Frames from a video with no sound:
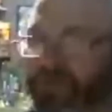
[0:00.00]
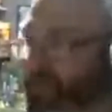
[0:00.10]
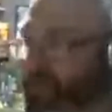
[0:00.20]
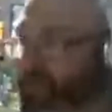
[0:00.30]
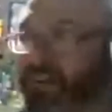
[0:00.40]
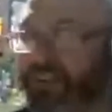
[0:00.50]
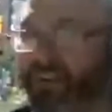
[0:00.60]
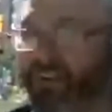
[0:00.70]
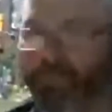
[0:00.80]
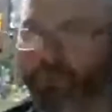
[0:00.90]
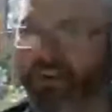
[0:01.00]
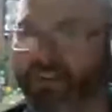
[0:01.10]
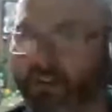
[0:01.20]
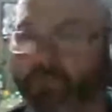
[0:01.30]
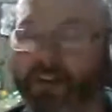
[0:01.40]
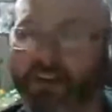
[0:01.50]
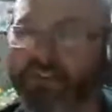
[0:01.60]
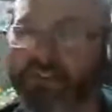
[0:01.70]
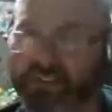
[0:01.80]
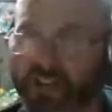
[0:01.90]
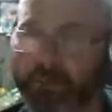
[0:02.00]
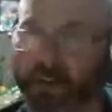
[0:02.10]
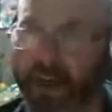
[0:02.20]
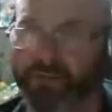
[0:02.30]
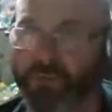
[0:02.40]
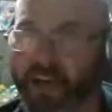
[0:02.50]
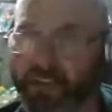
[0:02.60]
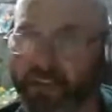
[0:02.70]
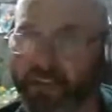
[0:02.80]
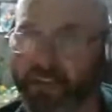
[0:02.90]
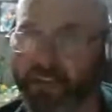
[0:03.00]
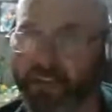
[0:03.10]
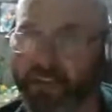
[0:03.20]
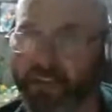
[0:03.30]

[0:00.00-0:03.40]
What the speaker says: They're better than the jump packs we got last year. That's for damn sure.